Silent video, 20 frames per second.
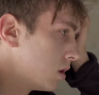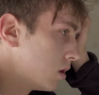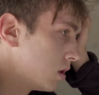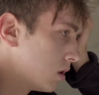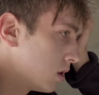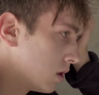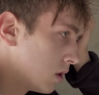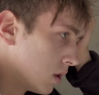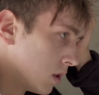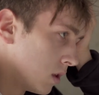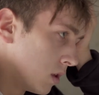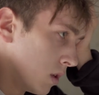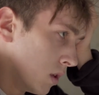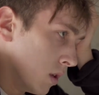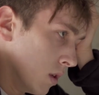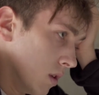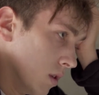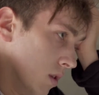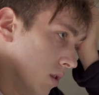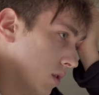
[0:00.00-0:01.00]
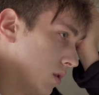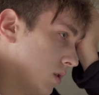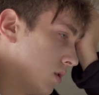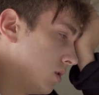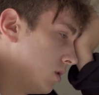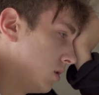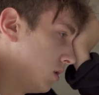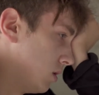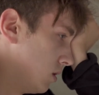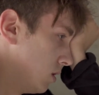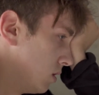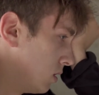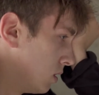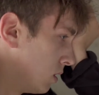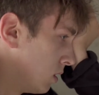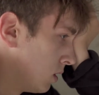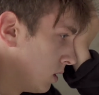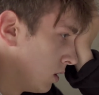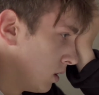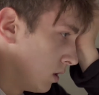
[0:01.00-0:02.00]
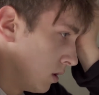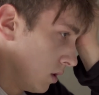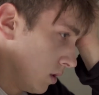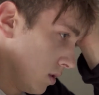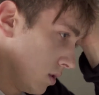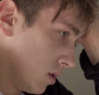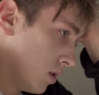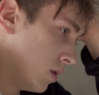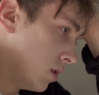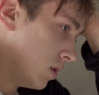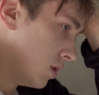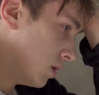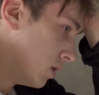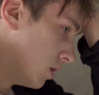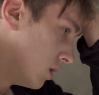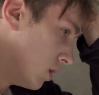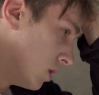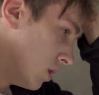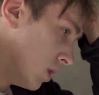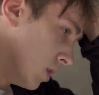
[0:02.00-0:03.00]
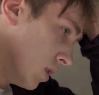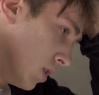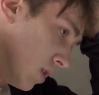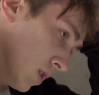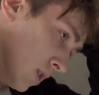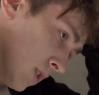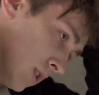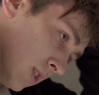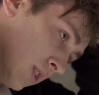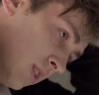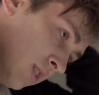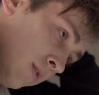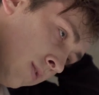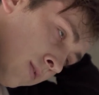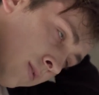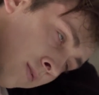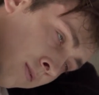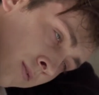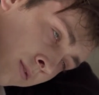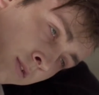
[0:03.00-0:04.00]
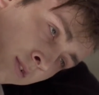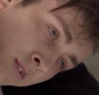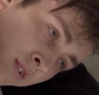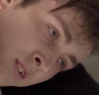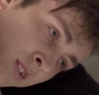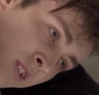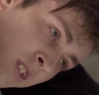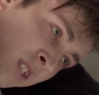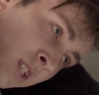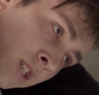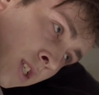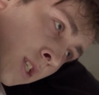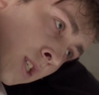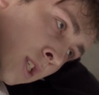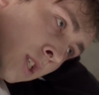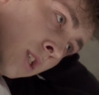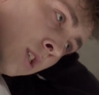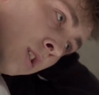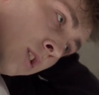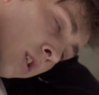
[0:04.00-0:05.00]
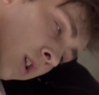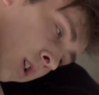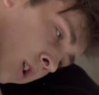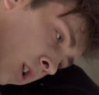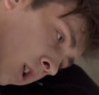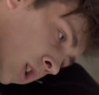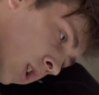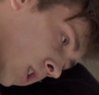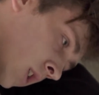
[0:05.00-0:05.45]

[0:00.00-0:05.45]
made sure that I wanted to own all of Can't Hurt Me and own all of my own life story. So that's what it really is all